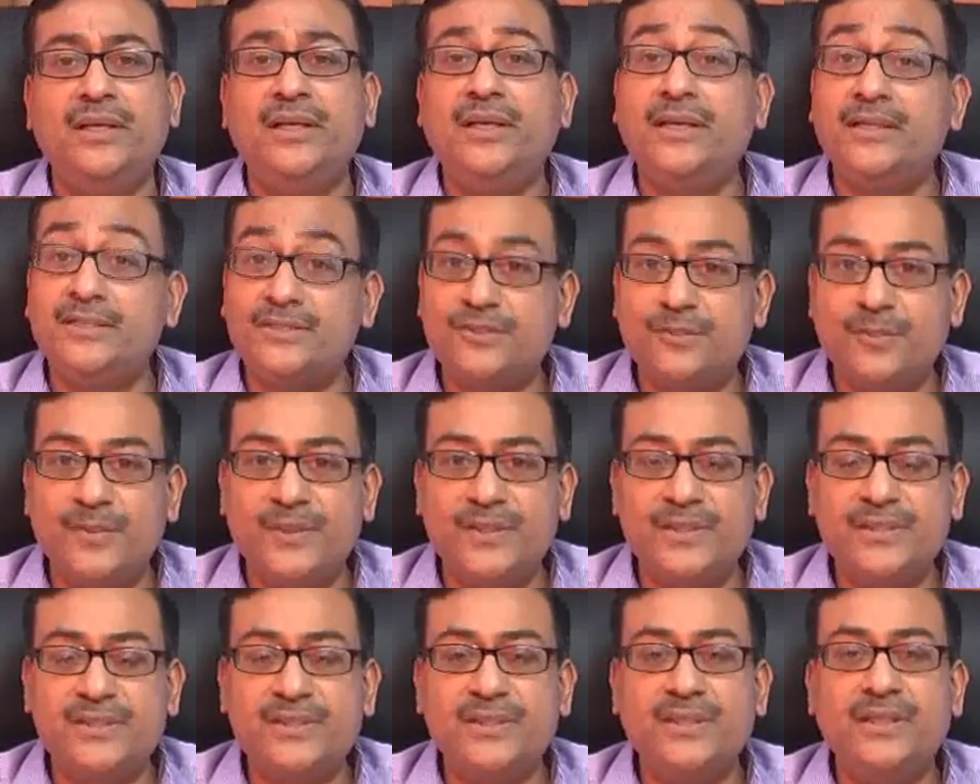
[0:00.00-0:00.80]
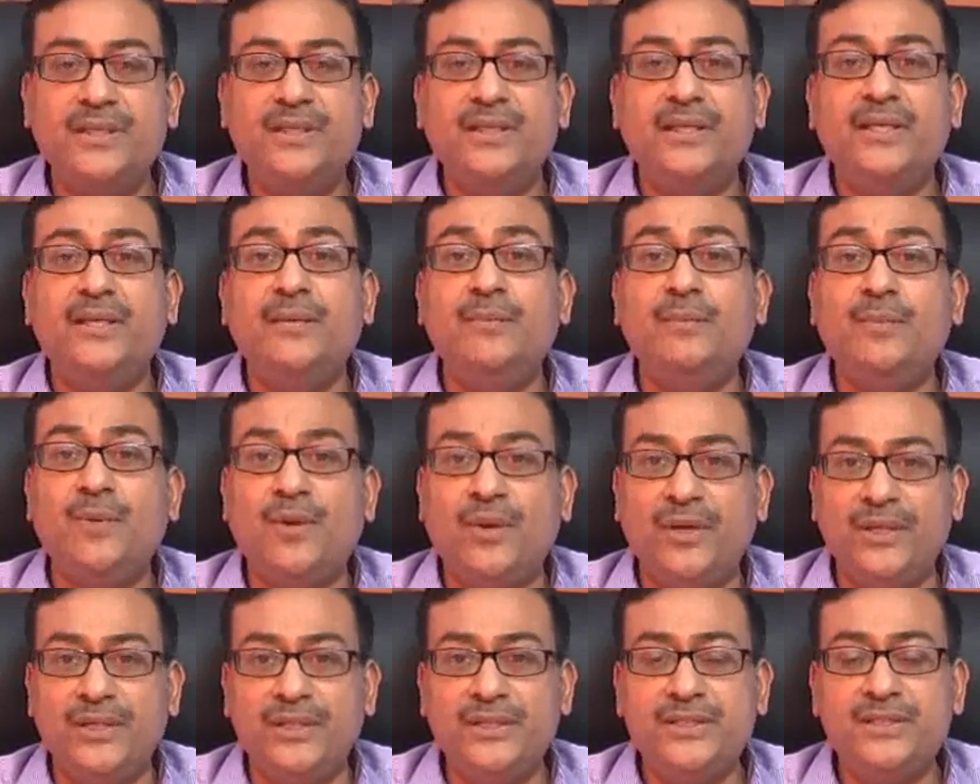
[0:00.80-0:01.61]
customers,
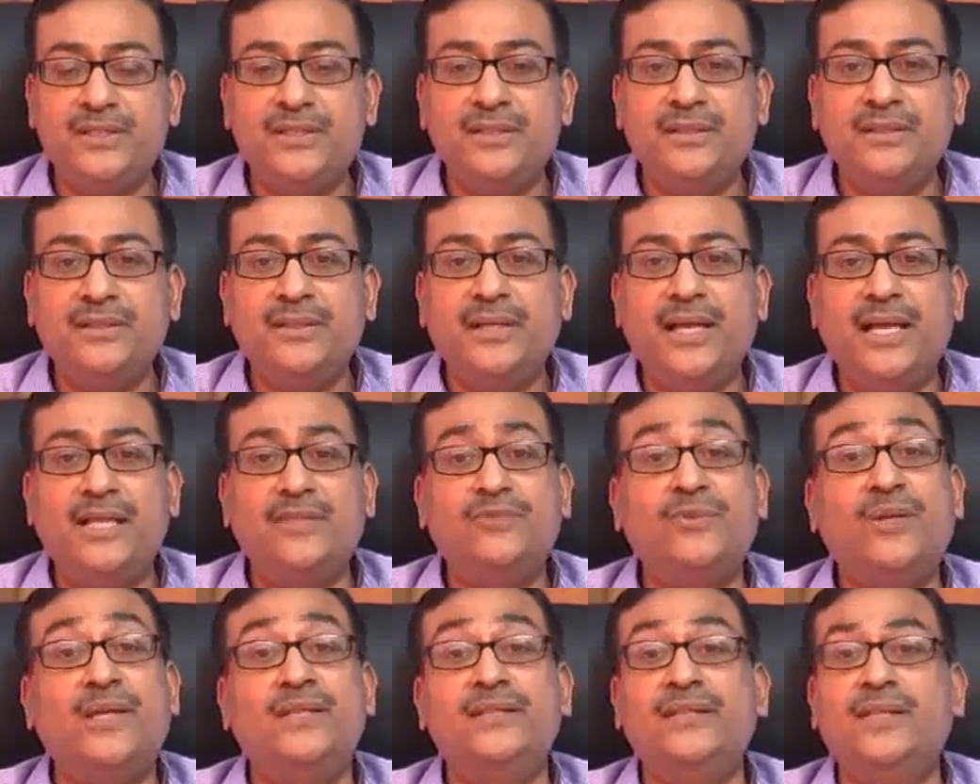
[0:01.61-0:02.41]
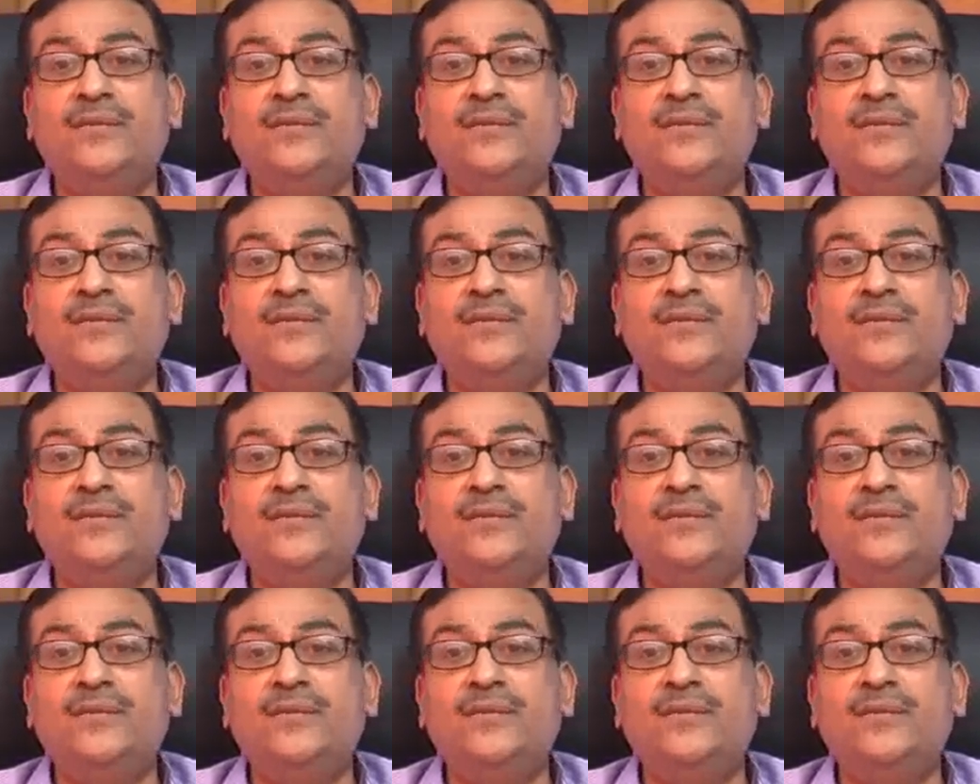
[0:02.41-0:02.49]
employees, as well as